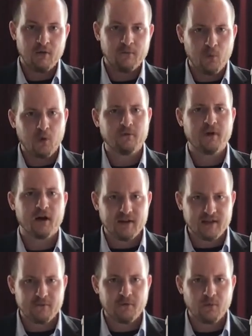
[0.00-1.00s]
4 very
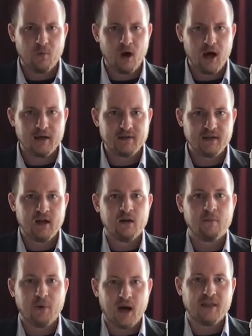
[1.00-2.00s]
different wines,
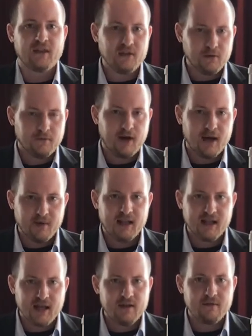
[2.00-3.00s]
but I think you'll find by
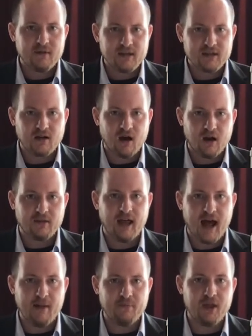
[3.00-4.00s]
the end of this talk
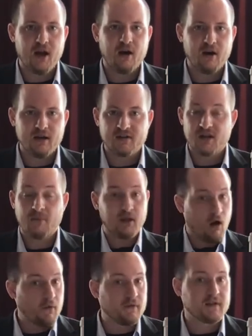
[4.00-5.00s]
that there is something
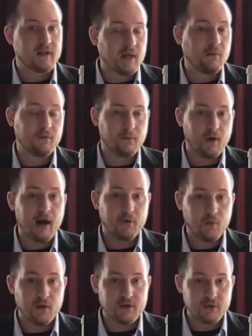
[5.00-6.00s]
on this table for
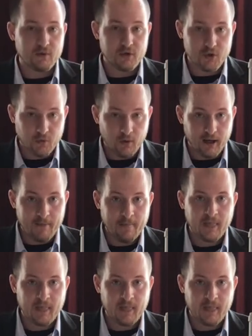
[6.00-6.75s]
everyone to enjoy.